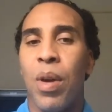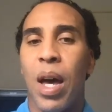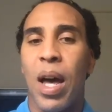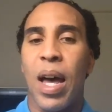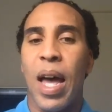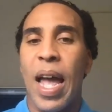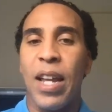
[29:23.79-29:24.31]

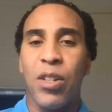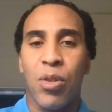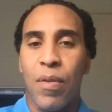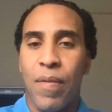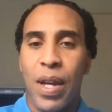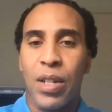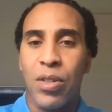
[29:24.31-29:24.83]
Uh, angel
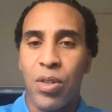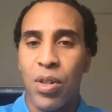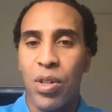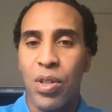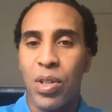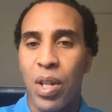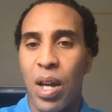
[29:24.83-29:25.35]

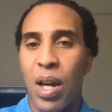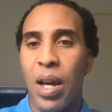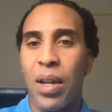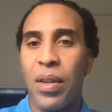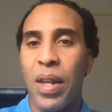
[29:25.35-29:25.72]
investors uh,